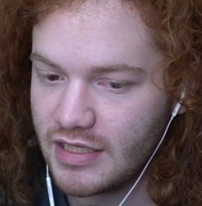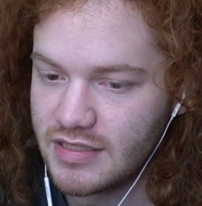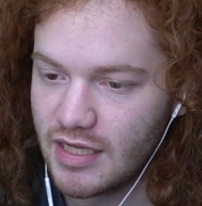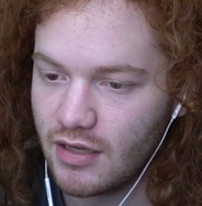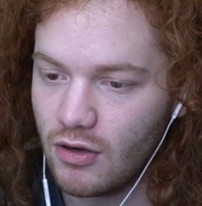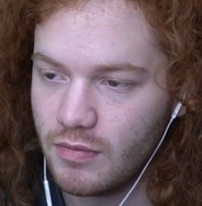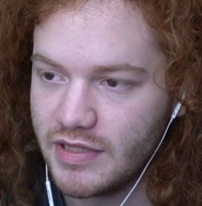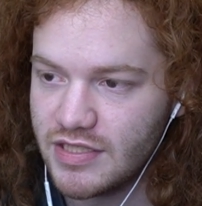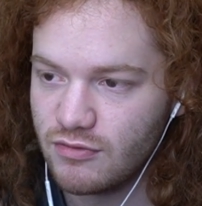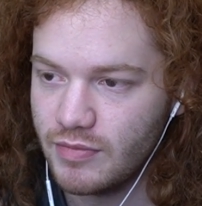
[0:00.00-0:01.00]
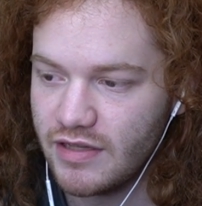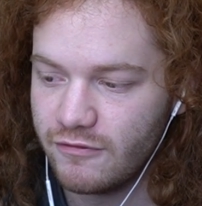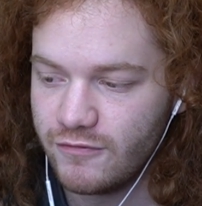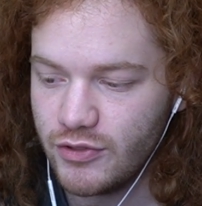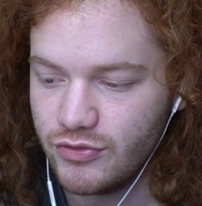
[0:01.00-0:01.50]
And he's like, oh, but this will be the
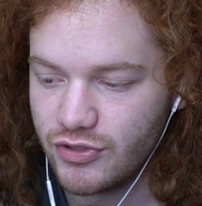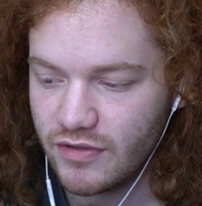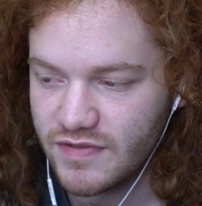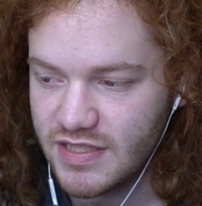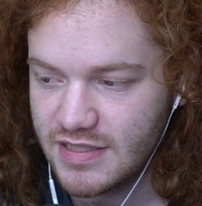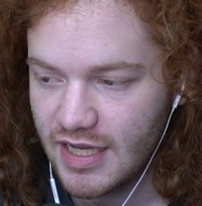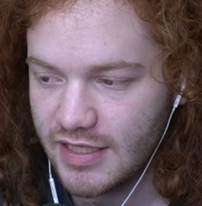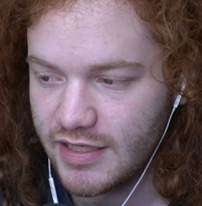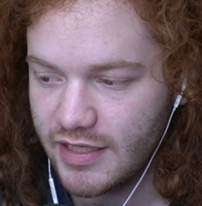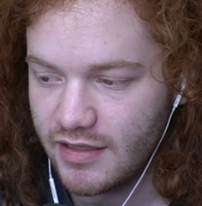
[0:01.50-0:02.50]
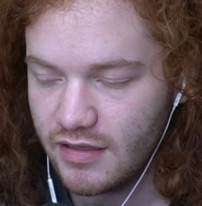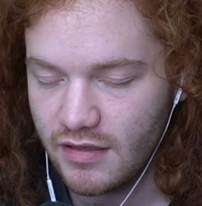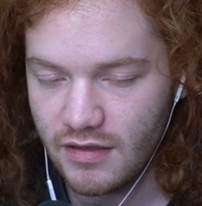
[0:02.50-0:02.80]
future of society.